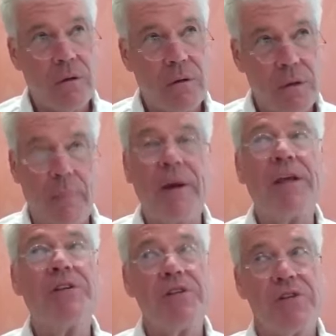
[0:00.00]
yeah, about
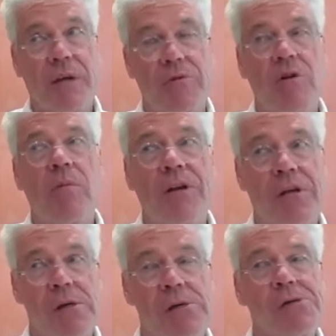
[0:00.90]
18 times in our
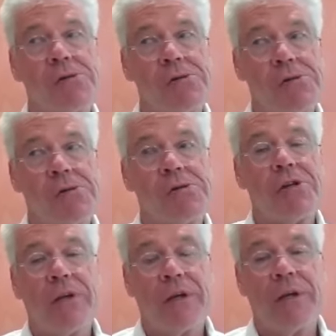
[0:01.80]
money
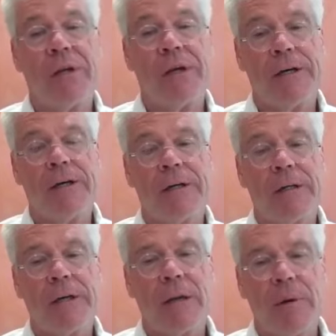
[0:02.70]
in
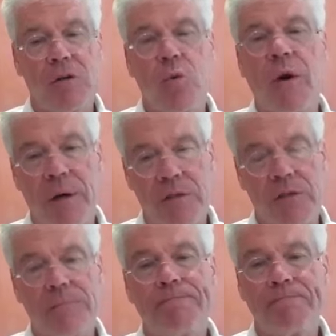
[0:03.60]
uh, in about 20
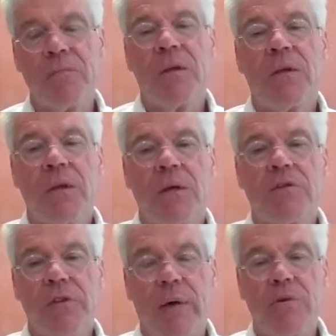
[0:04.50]
months.
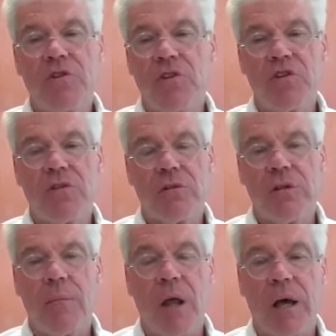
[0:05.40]
So that was just
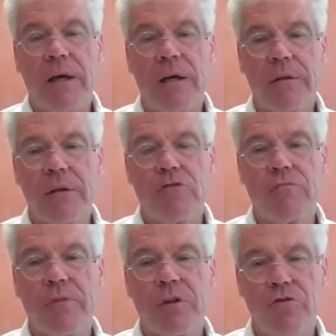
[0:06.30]
dumb luck.
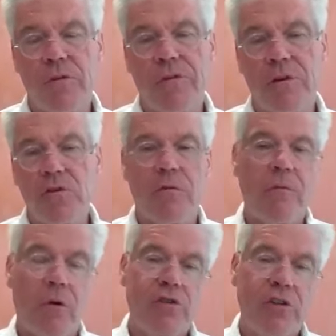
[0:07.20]
The the truth is, or,
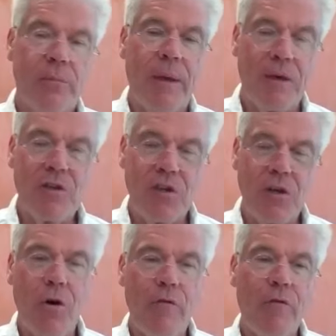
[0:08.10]
or maybe I should
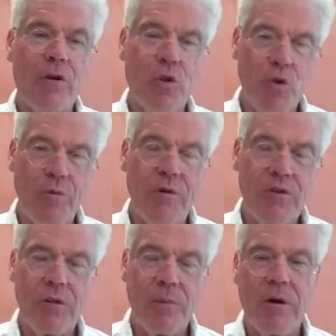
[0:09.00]
say, over
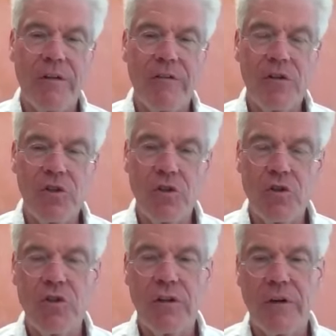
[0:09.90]
exuberance on the part of an
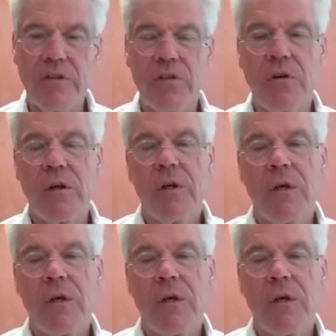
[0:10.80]
institutional investor.